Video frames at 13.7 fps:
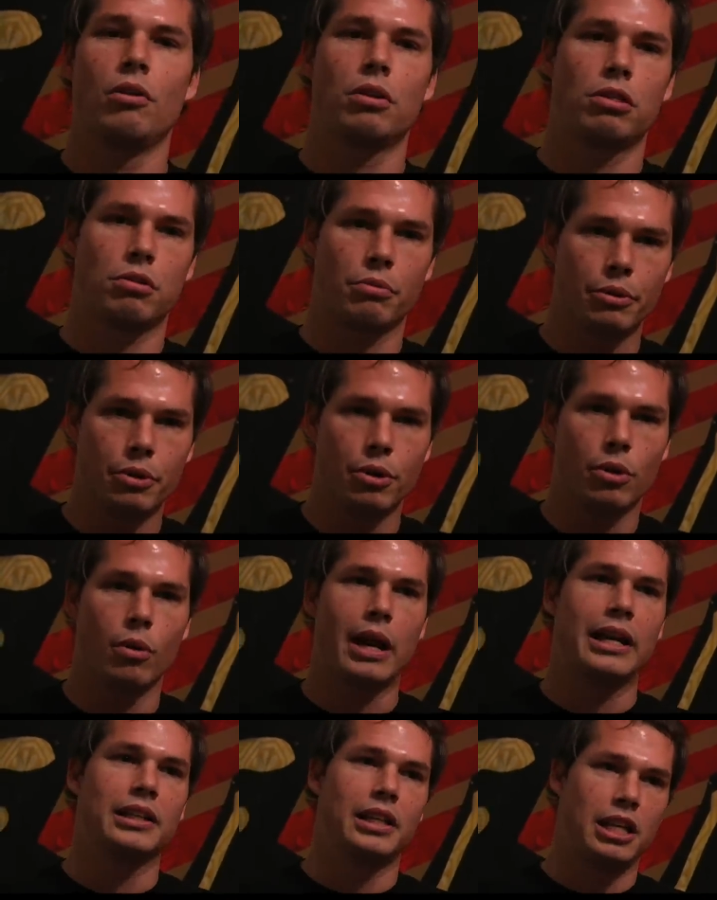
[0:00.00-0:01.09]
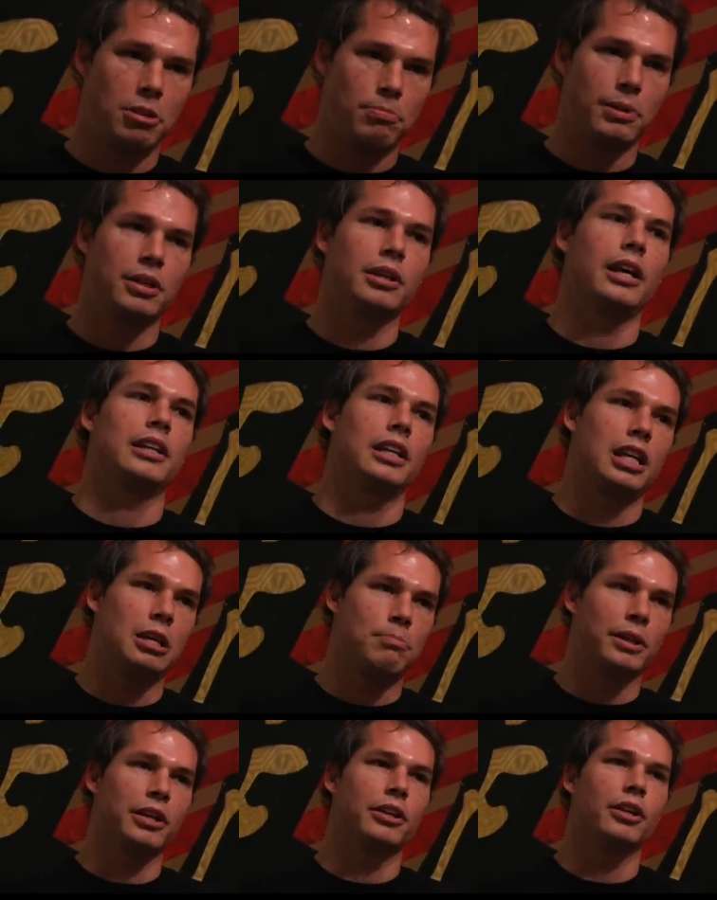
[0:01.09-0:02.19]
through and keep
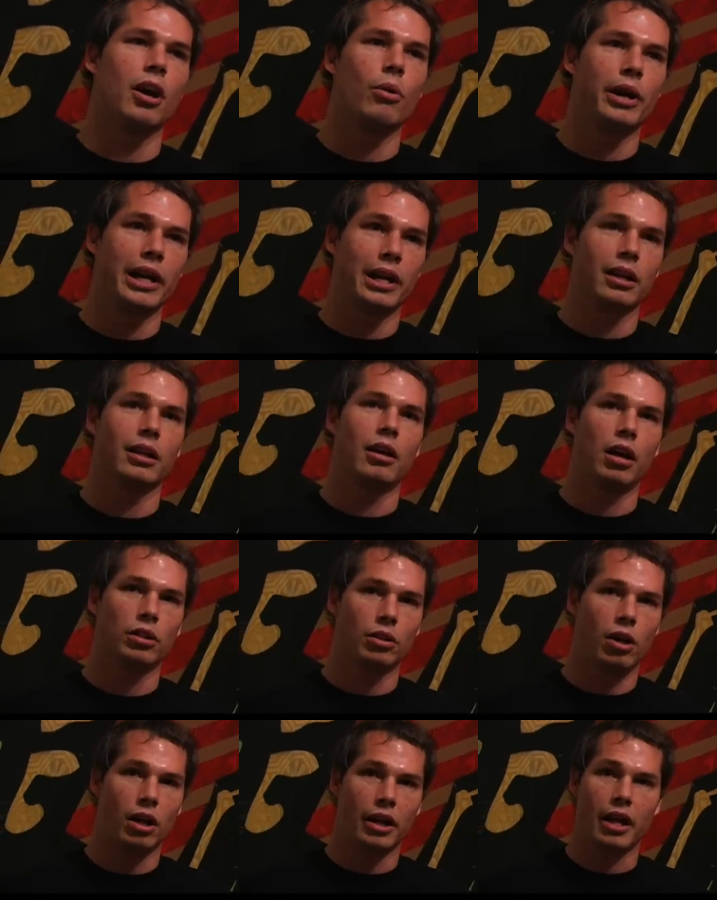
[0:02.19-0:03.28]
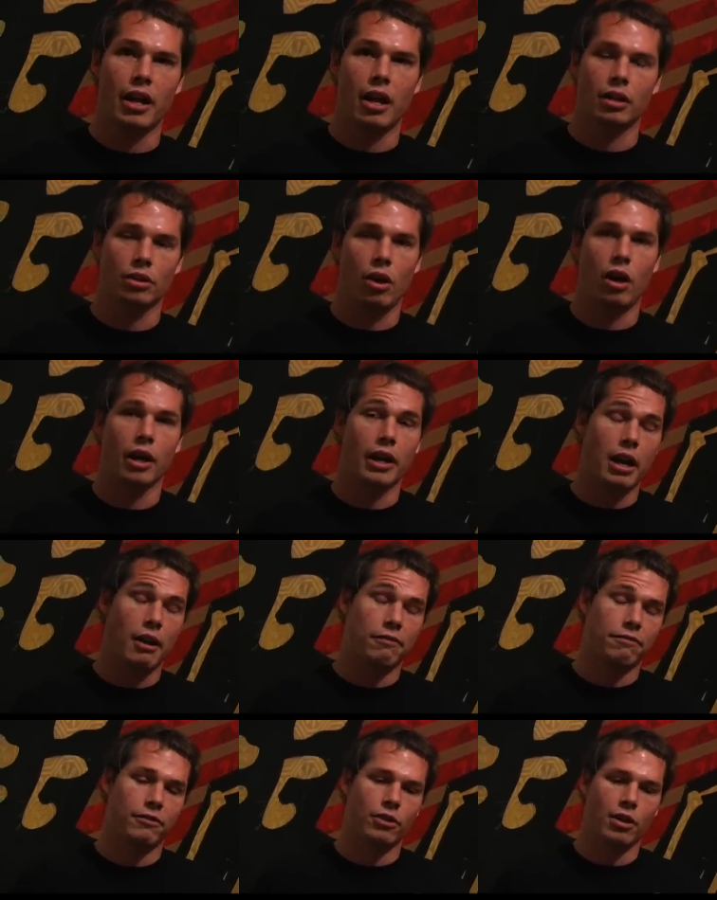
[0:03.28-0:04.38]
it going long
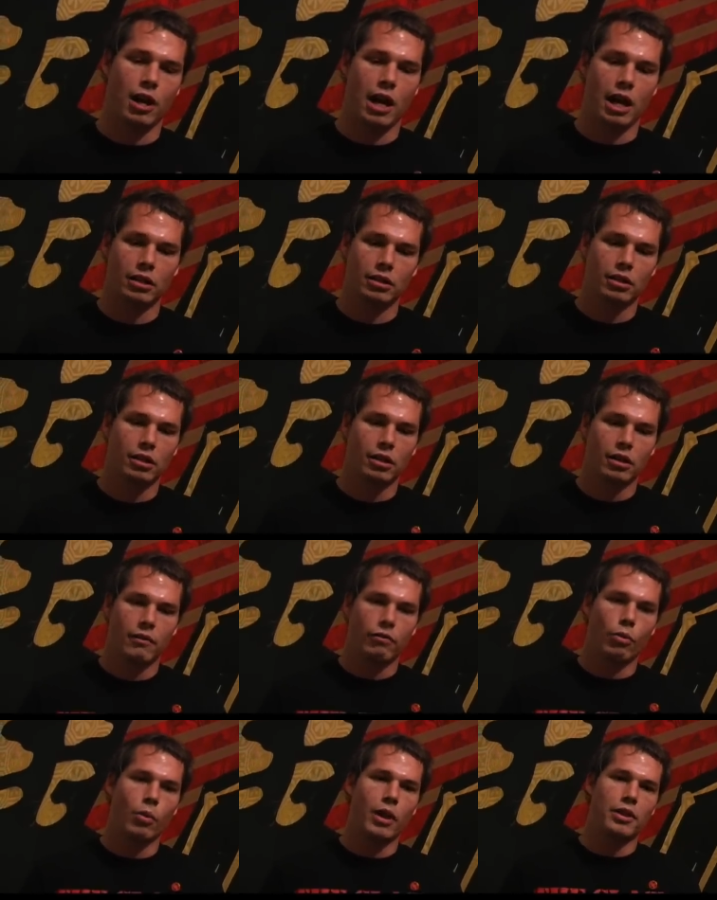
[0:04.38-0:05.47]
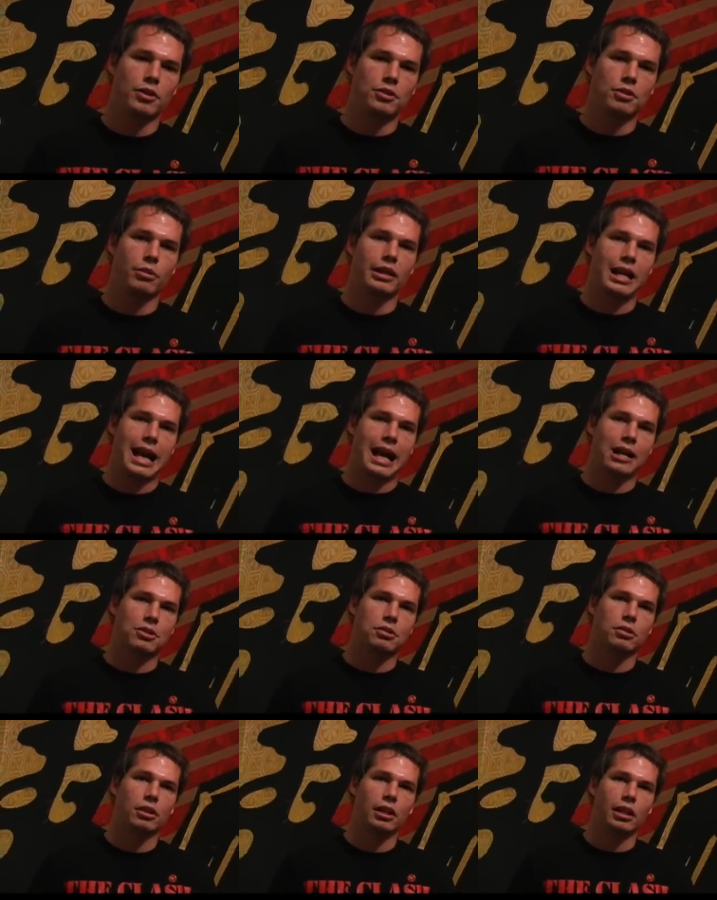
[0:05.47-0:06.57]
enough for what they're doing to
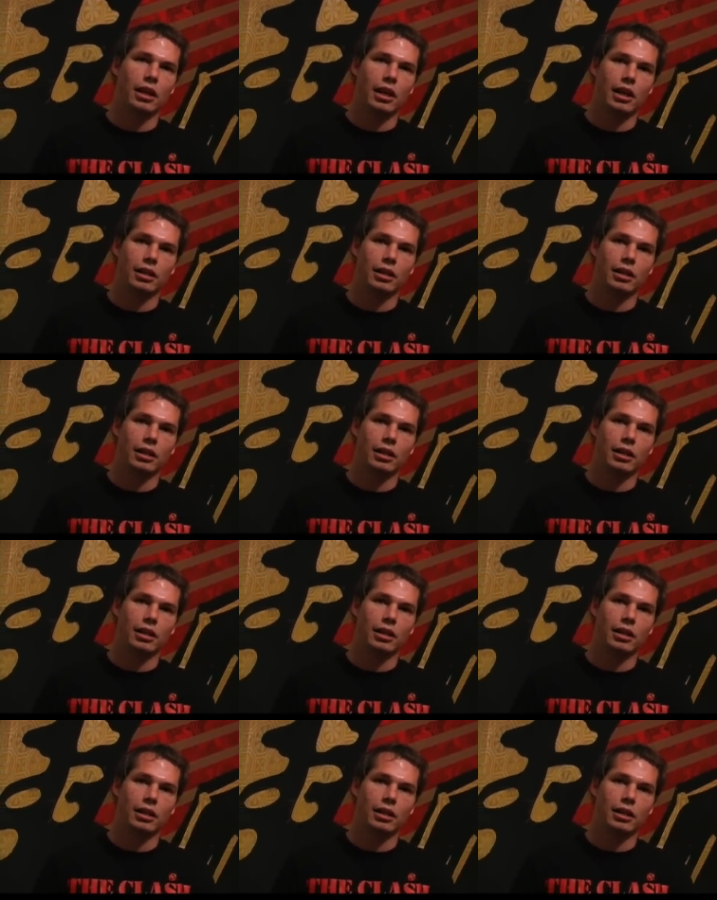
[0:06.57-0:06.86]
actually